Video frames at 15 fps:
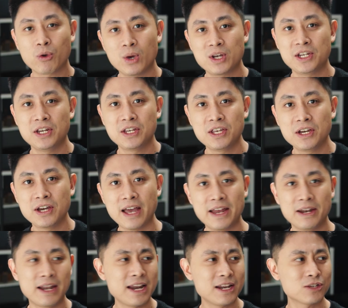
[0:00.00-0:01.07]
question here,
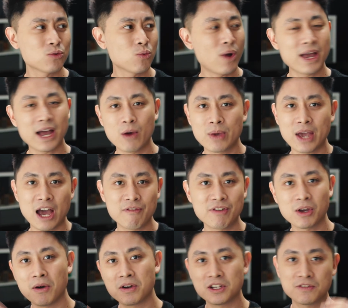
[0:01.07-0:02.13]
and that is, why are we
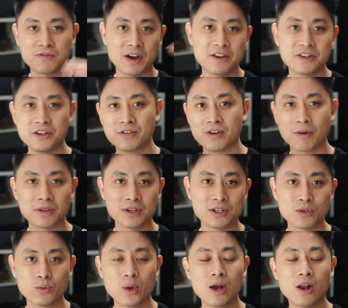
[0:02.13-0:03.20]
having all these 5G
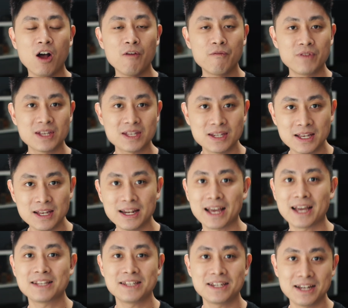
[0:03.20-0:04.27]
routers? Well, obviously,
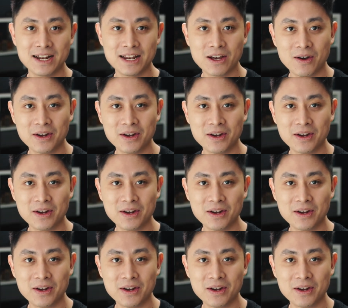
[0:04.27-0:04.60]
like I said earlier